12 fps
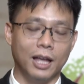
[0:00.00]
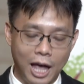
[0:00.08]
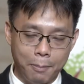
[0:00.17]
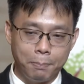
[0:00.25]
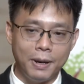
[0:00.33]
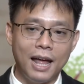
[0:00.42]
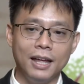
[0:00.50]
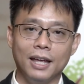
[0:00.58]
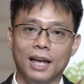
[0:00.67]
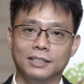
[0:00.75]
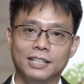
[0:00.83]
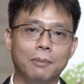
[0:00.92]
apply
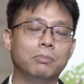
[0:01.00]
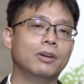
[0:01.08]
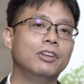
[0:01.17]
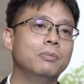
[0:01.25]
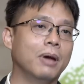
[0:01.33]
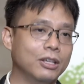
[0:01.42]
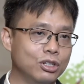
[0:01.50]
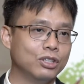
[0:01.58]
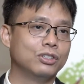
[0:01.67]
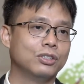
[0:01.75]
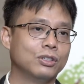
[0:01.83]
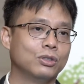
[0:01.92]
exemplary
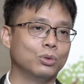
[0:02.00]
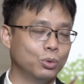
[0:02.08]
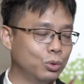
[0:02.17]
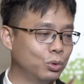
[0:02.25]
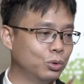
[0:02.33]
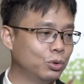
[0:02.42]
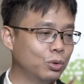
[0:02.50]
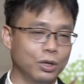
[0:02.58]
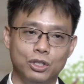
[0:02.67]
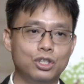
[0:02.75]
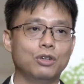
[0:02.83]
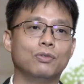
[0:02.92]
measures to
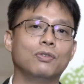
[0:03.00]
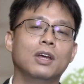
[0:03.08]
achieve